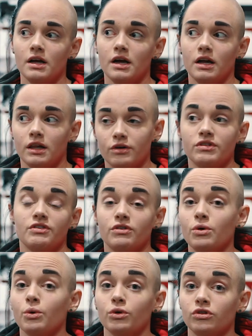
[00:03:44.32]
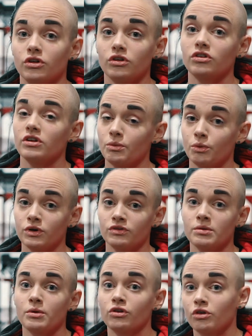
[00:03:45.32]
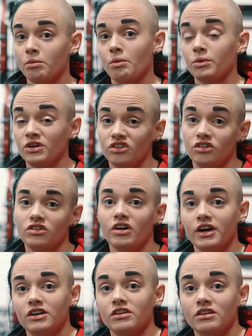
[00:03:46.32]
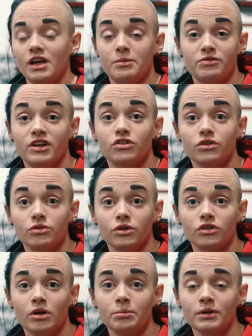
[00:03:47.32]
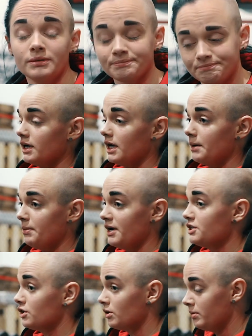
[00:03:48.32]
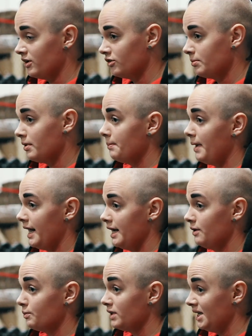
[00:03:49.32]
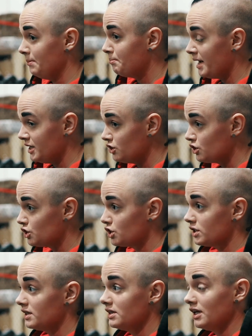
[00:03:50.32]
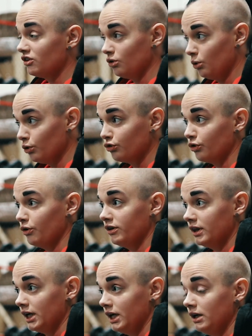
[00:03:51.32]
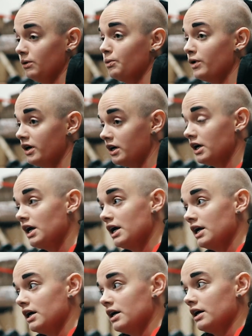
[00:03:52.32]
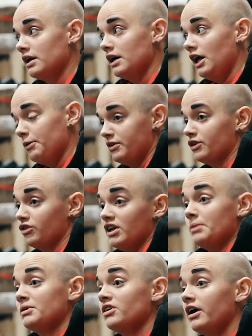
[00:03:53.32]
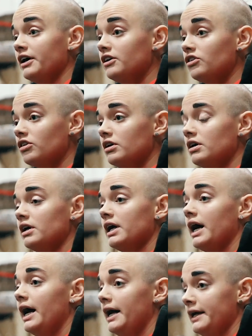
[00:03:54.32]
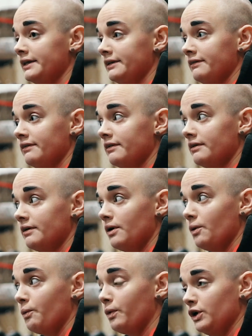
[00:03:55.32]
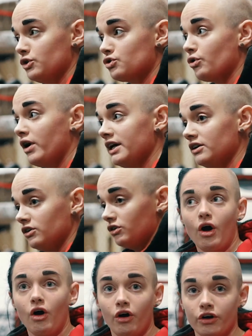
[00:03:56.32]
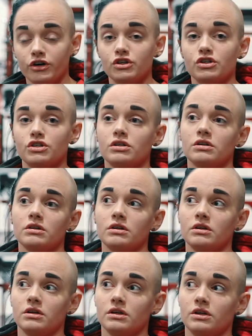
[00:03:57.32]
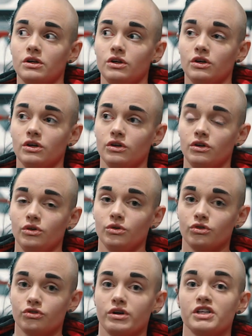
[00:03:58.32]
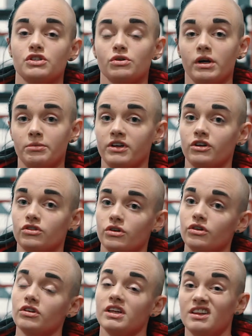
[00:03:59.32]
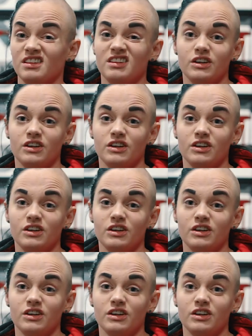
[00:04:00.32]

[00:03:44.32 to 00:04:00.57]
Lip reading: a lot of different causes, and one of the most common one is tight hip flexors, for example. A patient complains about pain when they bench. That's also a thing where hip flexor can be tight, and when you try and arch, you stretch your hip flexors and